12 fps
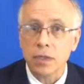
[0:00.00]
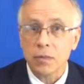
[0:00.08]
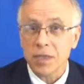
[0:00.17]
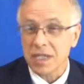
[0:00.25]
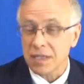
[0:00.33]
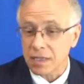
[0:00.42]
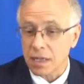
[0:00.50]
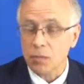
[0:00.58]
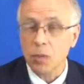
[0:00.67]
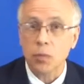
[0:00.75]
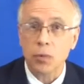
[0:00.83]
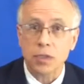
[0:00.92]
which in some
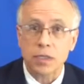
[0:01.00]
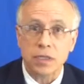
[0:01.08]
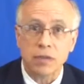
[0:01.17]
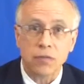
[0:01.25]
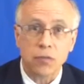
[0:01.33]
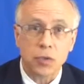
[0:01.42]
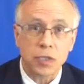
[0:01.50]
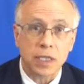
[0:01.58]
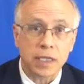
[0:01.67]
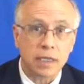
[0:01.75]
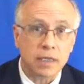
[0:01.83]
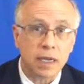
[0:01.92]
reports is
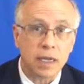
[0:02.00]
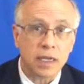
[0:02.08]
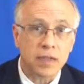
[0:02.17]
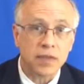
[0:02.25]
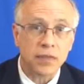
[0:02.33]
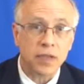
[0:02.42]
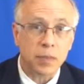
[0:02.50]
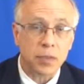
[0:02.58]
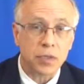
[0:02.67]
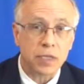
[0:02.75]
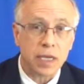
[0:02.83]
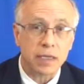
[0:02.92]
unfortunately as high as
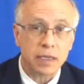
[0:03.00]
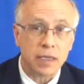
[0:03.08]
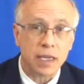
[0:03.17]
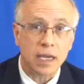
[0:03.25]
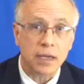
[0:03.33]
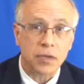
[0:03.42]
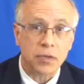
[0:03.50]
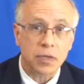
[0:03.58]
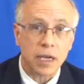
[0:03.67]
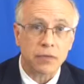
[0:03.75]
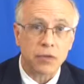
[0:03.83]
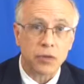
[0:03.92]
50% 10 years
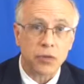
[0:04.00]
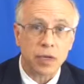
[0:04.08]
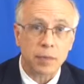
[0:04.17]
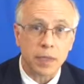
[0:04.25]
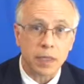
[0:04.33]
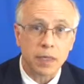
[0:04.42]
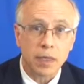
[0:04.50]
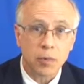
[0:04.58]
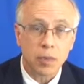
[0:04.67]
after treatment,